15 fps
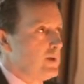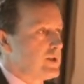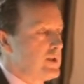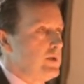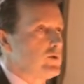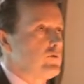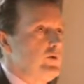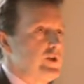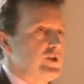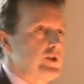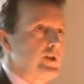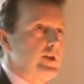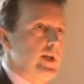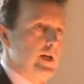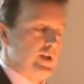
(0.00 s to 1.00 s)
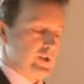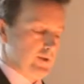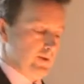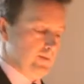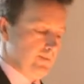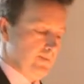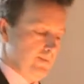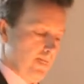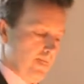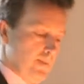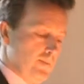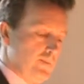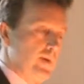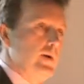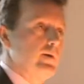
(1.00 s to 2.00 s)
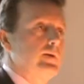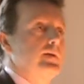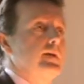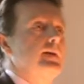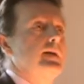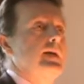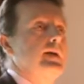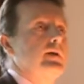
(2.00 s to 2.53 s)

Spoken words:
Since Richard Nixon broke the